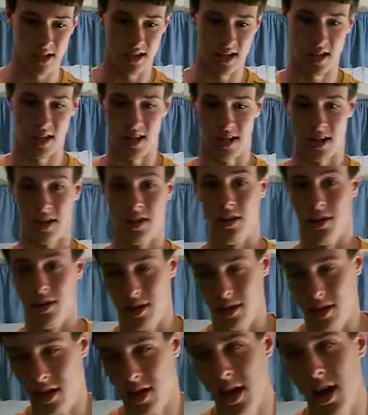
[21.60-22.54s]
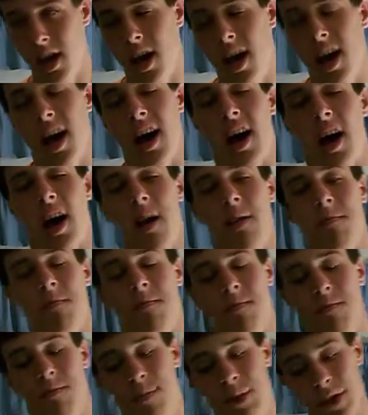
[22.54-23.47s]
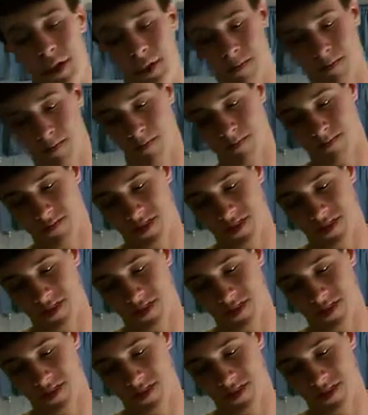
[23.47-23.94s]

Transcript: not a lot of good. Um, but